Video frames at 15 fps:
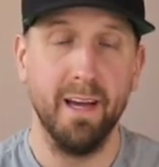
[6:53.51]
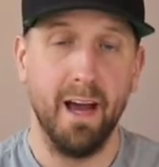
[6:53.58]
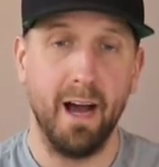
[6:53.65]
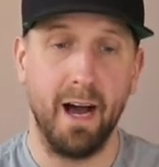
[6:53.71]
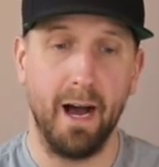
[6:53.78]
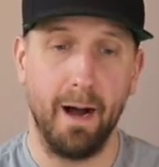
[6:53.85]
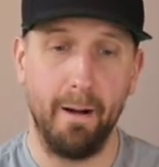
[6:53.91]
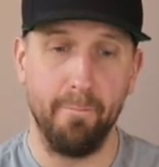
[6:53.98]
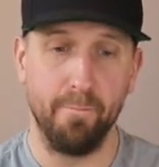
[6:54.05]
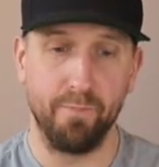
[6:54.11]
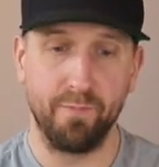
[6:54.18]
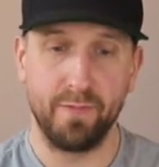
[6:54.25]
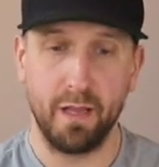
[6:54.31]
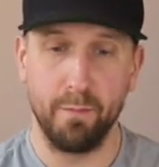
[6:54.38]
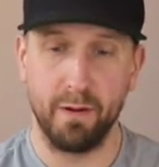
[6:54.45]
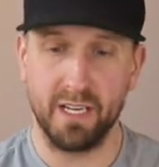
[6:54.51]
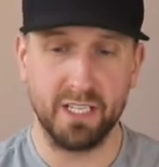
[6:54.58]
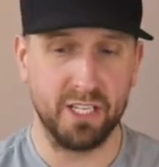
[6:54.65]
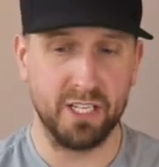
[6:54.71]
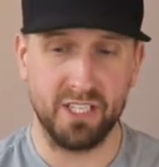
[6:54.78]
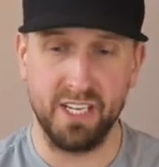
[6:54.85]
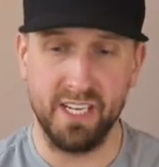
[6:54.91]
But
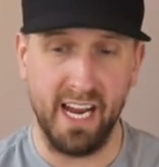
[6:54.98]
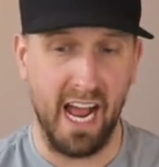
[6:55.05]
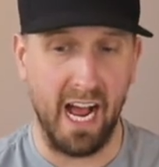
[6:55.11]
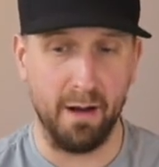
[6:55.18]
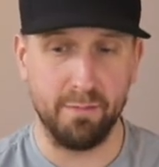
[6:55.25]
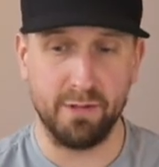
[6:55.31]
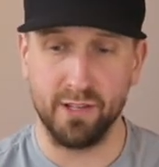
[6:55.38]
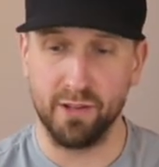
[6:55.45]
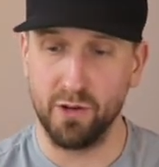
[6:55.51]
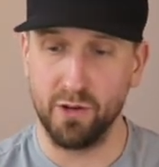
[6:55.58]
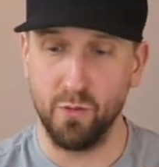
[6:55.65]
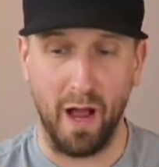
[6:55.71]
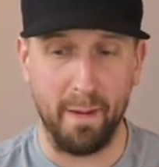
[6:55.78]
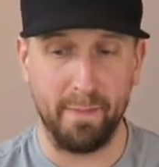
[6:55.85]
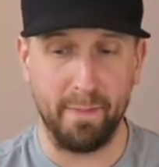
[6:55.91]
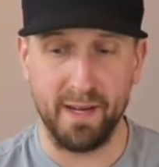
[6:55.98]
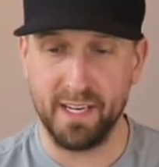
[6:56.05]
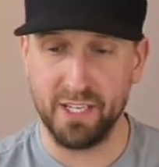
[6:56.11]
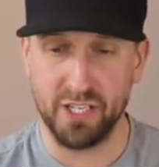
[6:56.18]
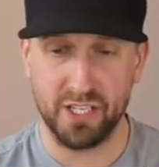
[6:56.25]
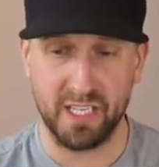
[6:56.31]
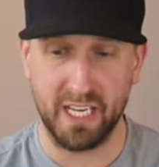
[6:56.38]
he's just an absolute weapon,
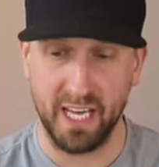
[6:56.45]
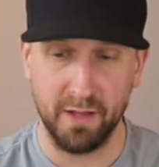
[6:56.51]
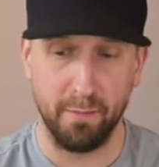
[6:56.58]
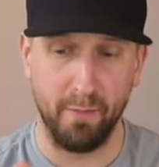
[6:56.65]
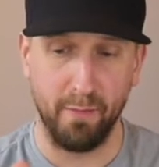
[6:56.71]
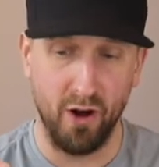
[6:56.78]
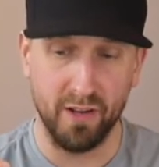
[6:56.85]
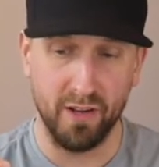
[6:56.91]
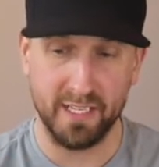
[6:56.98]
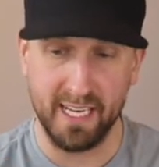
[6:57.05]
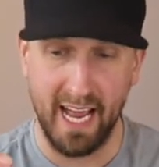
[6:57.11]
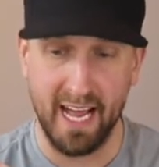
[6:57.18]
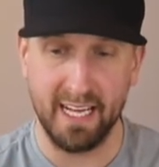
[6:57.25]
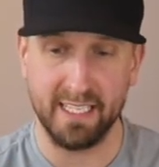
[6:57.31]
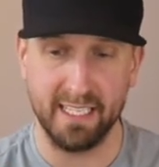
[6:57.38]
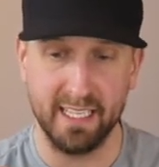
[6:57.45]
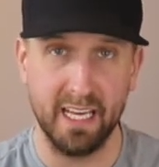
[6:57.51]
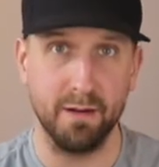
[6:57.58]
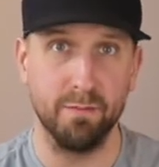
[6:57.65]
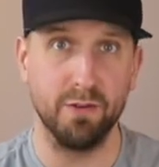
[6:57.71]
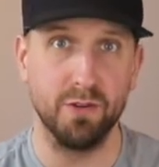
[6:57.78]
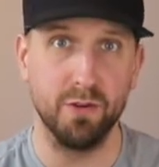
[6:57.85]
and just get the ball in his hands and
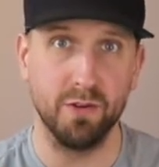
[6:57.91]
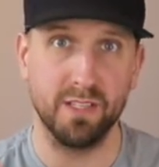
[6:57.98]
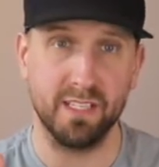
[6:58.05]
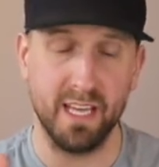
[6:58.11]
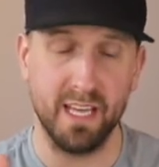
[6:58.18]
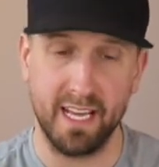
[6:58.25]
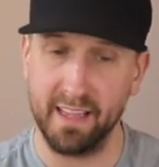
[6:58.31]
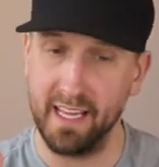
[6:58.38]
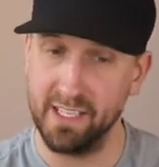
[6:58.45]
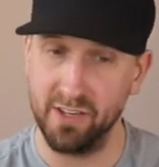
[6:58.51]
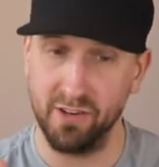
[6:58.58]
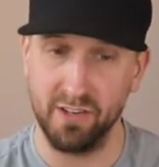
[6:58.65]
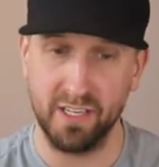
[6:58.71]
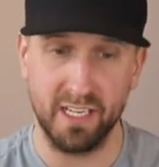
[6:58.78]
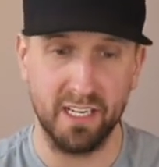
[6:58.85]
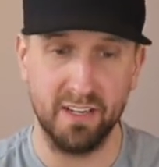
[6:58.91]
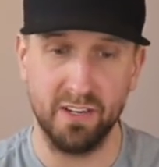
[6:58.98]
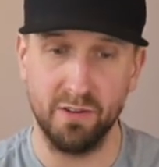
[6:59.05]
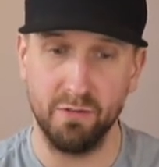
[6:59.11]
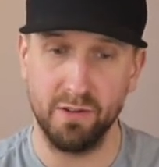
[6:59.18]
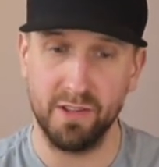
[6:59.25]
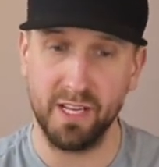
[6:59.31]
let him do his thing. That's all you need to
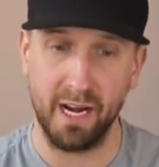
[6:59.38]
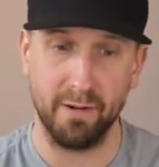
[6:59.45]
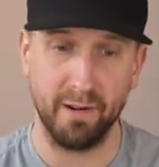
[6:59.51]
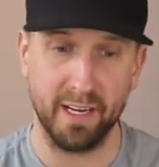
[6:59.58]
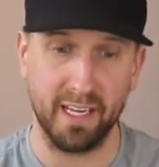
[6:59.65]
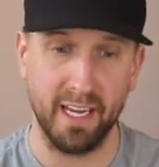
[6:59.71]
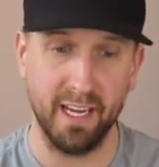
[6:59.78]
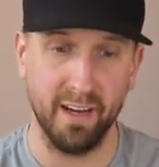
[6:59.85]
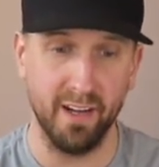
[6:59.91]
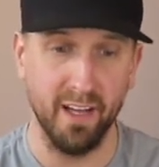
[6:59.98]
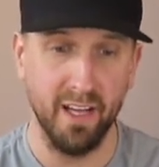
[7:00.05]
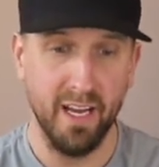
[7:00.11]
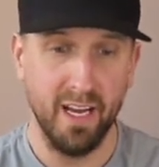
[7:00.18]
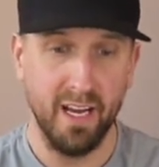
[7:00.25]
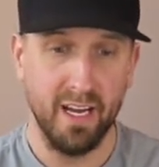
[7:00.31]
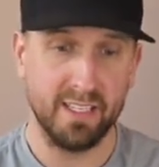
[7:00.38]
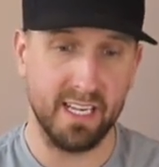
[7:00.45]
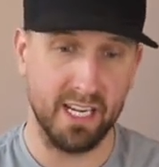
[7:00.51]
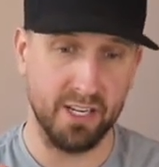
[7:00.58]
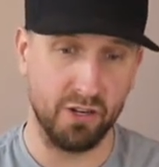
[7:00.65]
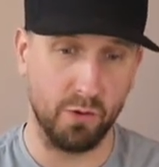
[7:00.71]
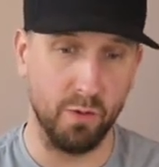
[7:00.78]
do with Tyreek Hill.
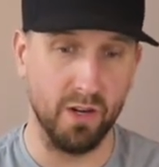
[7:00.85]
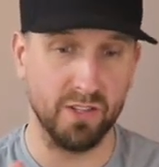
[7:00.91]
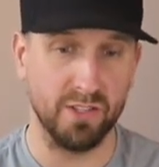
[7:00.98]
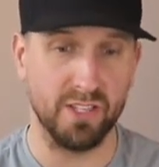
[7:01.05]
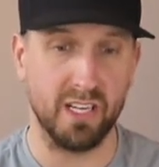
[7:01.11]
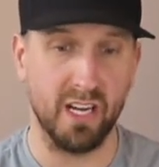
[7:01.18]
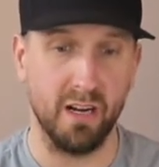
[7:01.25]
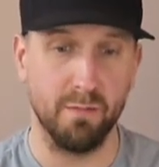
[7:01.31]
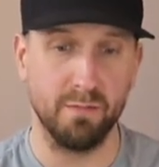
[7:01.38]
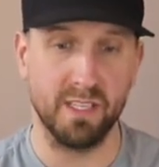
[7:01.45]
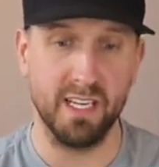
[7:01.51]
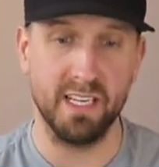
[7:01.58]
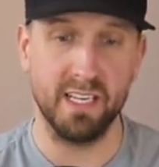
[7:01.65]
Cedric Wilson comes in.